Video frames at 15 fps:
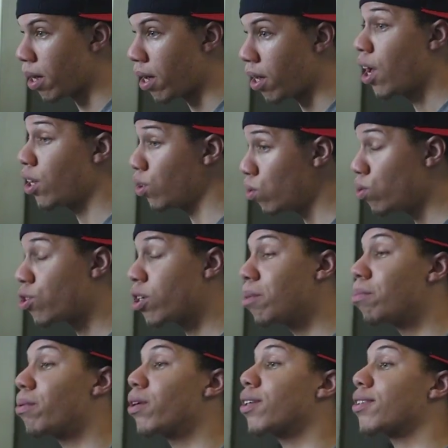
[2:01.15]
man and you
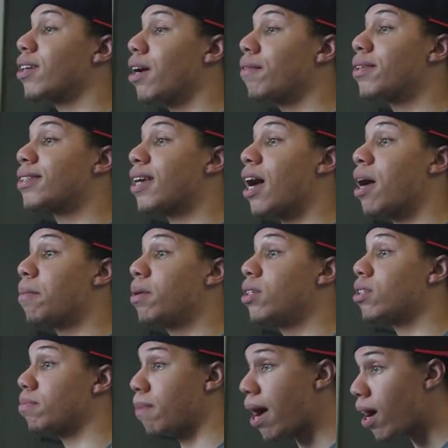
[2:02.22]
shit bricks every time he
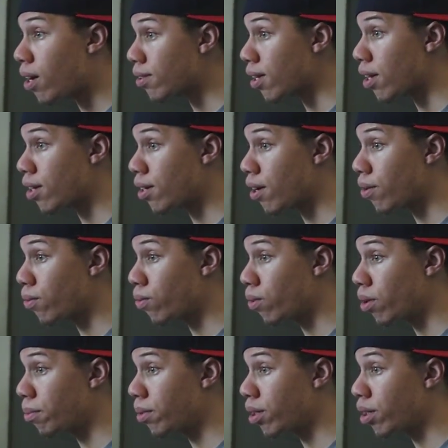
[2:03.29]
smiles at another
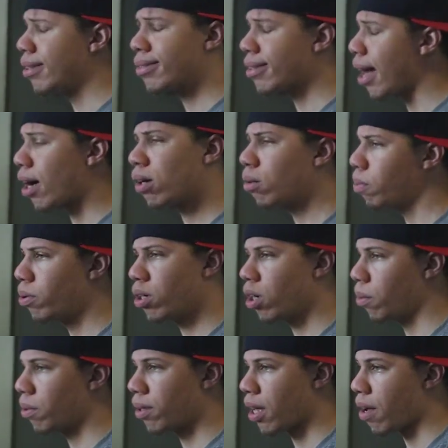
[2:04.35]
woman, he's not gonna put
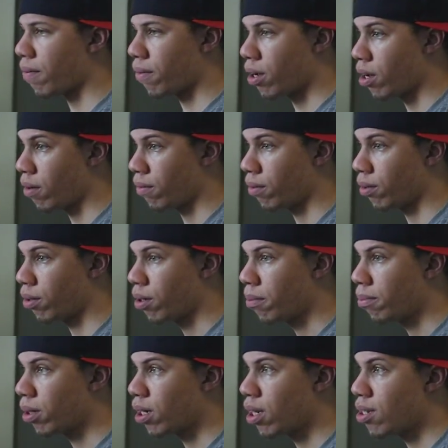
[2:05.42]
up with that forever,
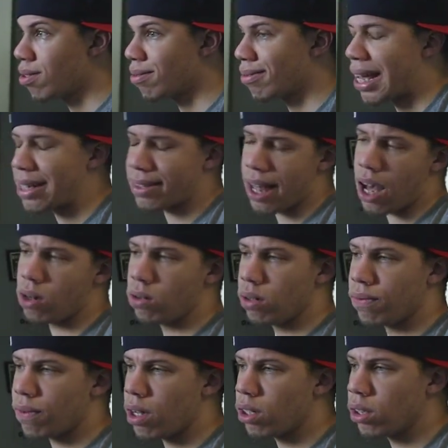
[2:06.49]
because that's not who
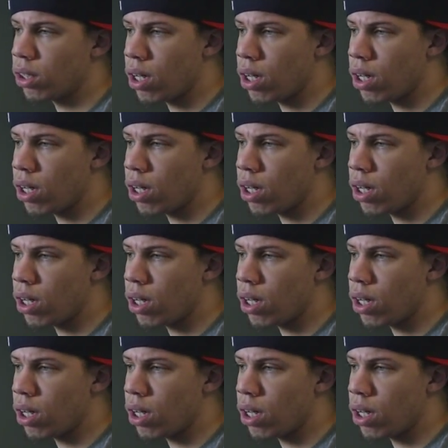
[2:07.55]
he fell in